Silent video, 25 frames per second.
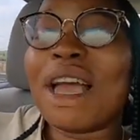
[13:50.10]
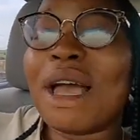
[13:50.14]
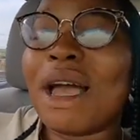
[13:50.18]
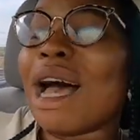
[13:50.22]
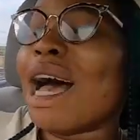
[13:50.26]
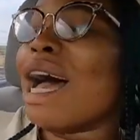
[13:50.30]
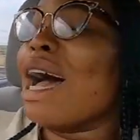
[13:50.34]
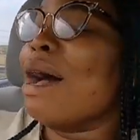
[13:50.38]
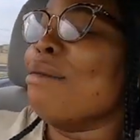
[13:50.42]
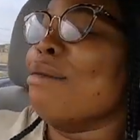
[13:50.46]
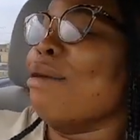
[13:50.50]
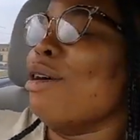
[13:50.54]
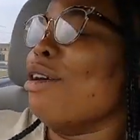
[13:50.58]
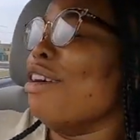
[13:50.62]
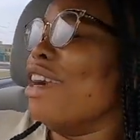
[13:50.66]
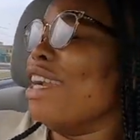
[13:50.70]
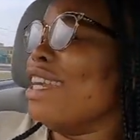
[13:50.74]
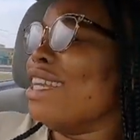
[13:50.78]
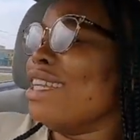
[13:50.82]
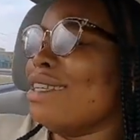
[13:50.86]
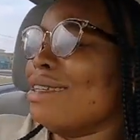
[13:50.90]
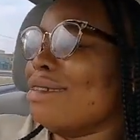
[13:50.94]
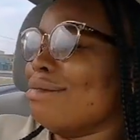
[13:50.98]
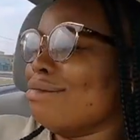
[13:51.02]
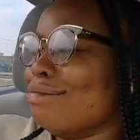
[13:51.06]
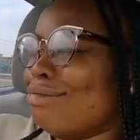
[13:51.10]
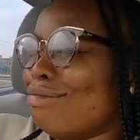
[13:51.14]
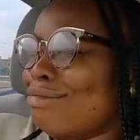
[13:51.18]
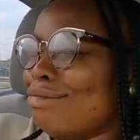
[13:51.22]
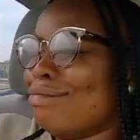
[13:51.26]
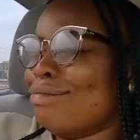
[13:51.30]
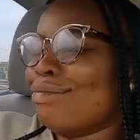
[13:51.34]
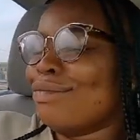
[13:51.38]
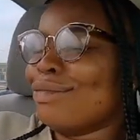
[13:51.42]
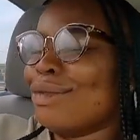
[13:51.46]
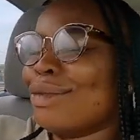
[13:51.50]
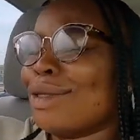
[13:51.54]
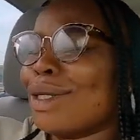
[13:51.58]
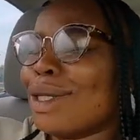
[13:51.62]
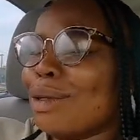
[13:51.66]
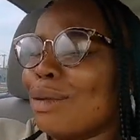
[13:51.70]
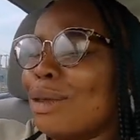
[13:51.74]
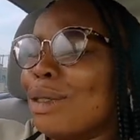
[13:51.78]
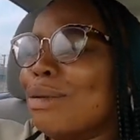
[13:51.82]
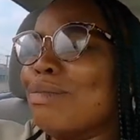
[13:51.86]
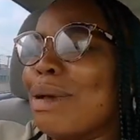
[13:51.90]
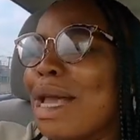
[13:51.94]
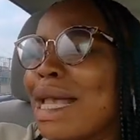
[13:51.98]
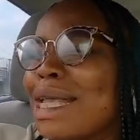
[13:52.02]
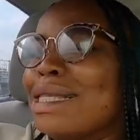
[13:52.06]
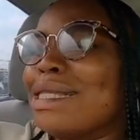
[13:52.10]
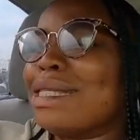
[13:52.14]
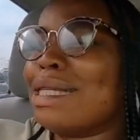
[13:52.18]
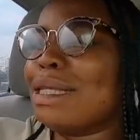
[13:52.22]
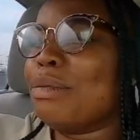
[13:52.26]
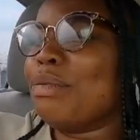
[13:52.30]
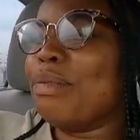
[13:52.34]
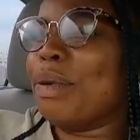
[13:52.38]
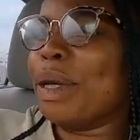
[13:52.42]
there. I'm already with my seat